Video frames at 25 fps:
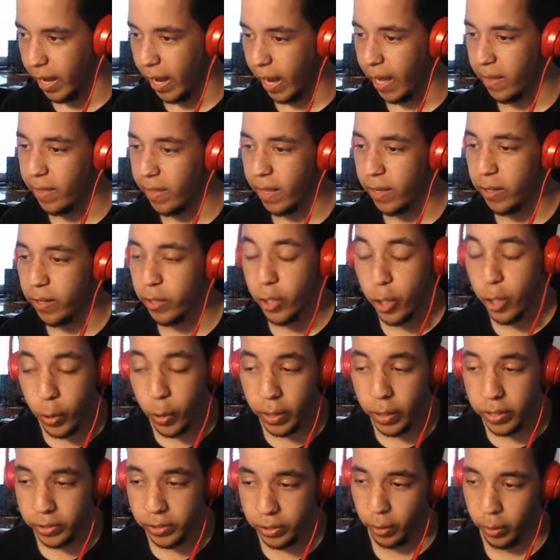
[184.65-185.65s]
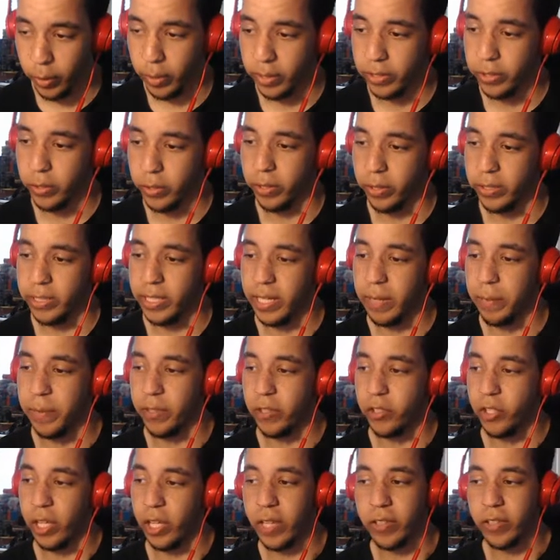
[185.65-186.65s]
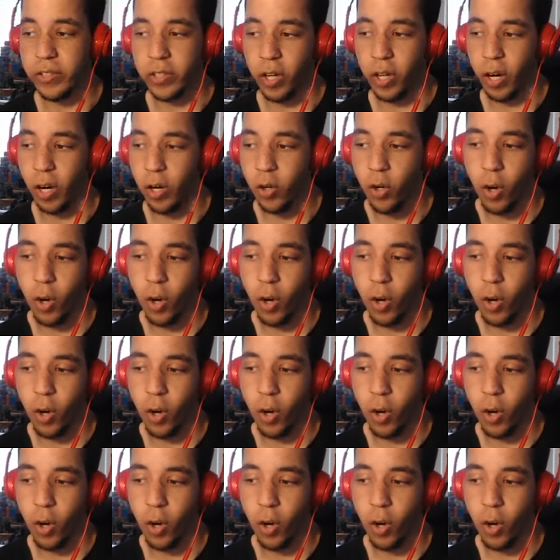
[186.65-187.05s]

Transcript: And then newest to the team is Jessica,